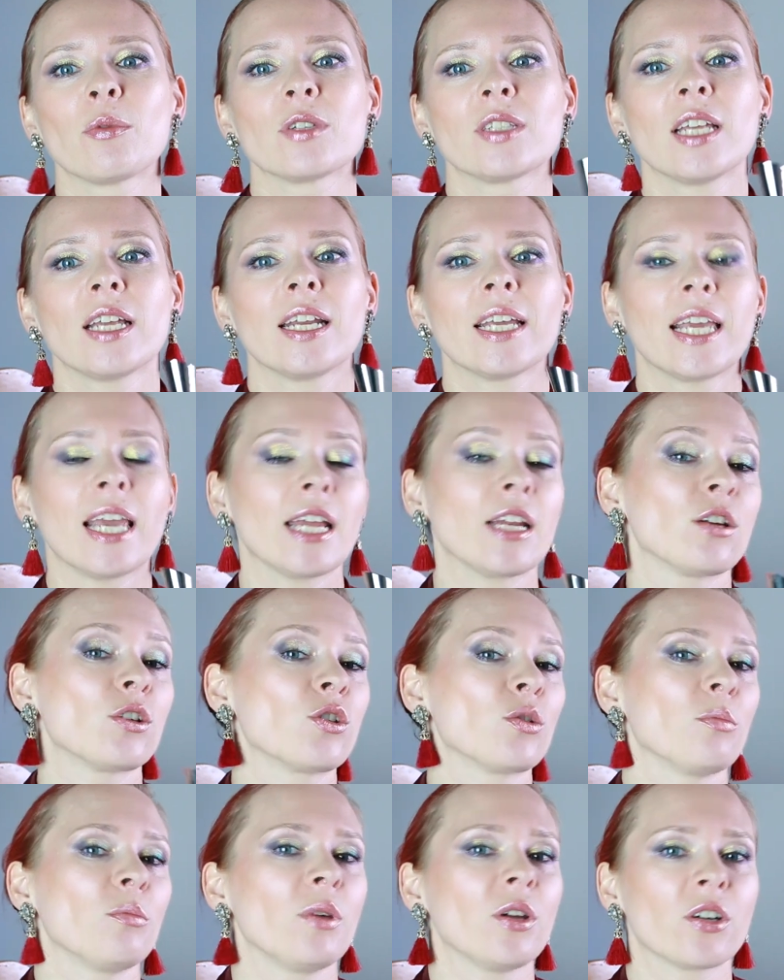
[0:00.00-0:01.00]
was dedicated
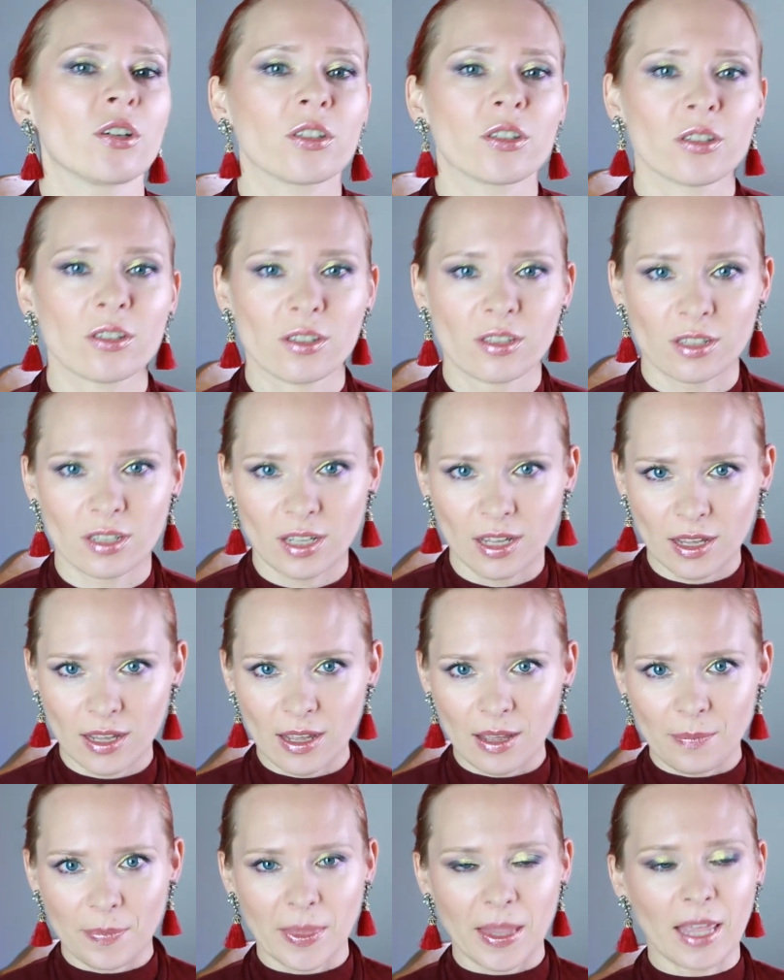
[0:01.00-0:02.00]
to mirrors.
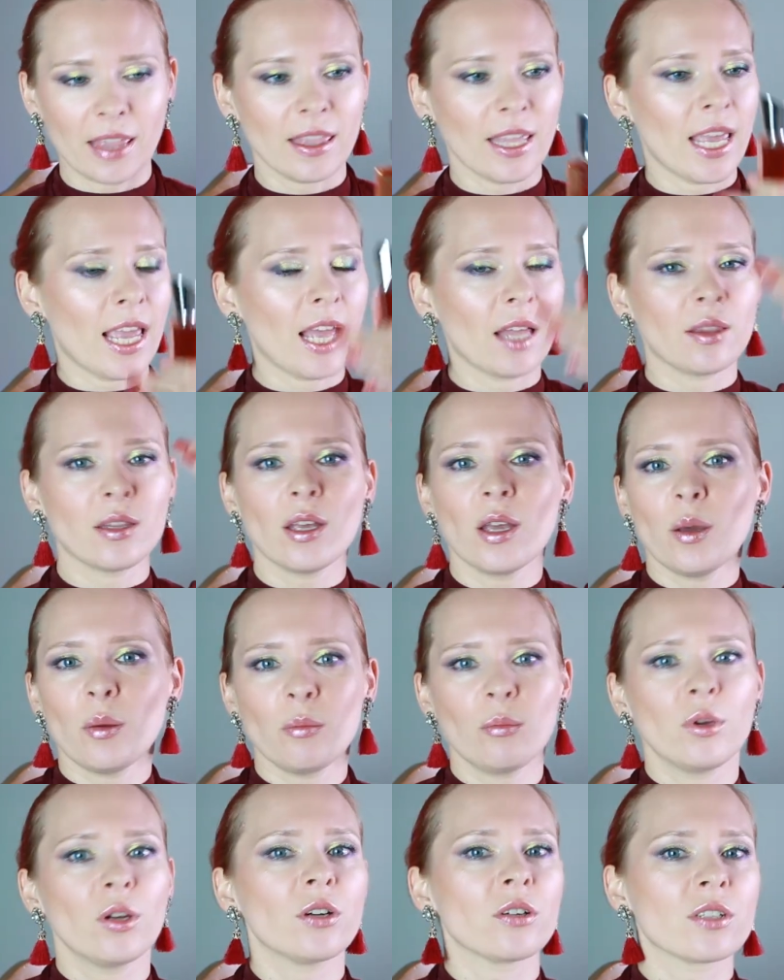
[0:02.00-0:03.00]
And they had
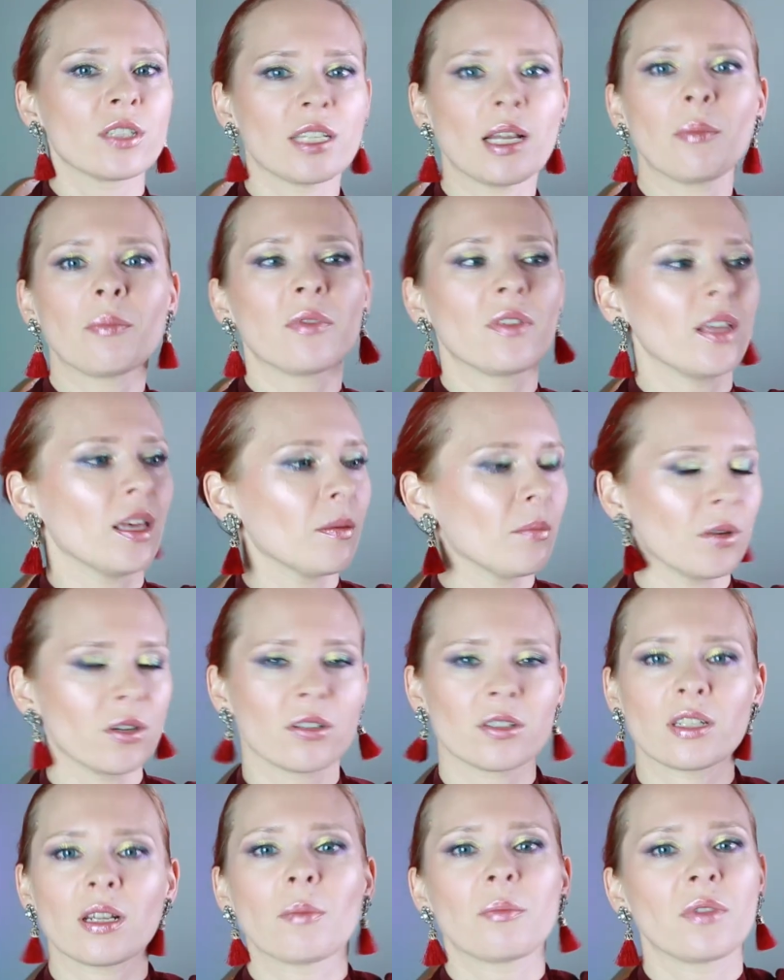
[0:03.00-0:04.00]
mirror something,
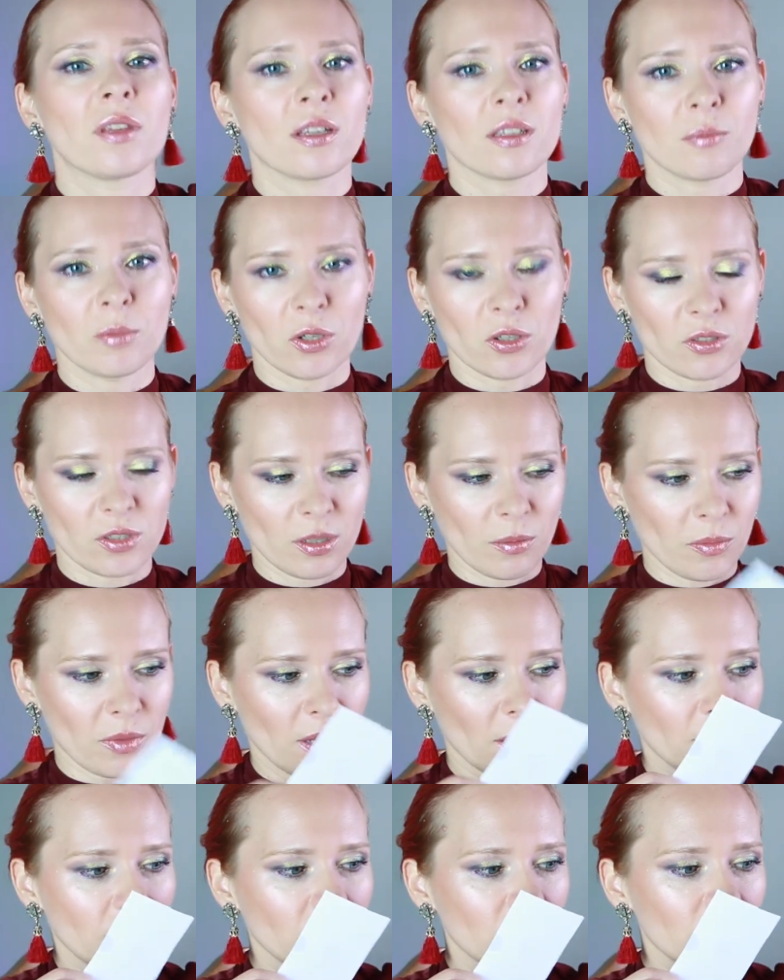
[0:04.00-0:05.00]
mirror something, mirror
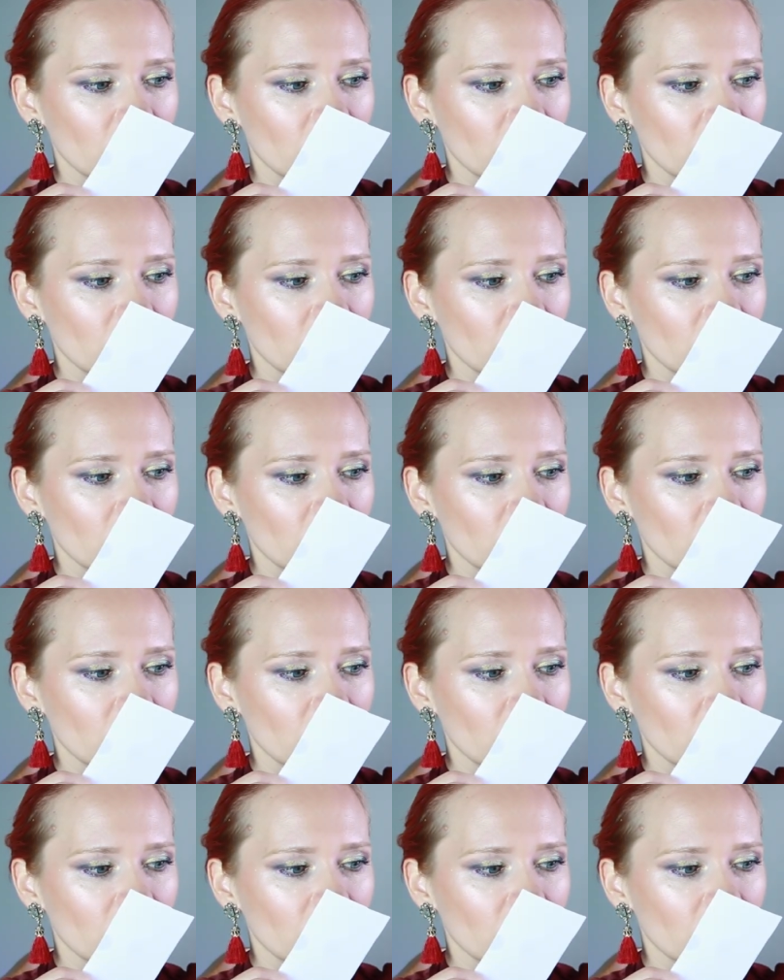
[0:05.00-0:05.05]
something.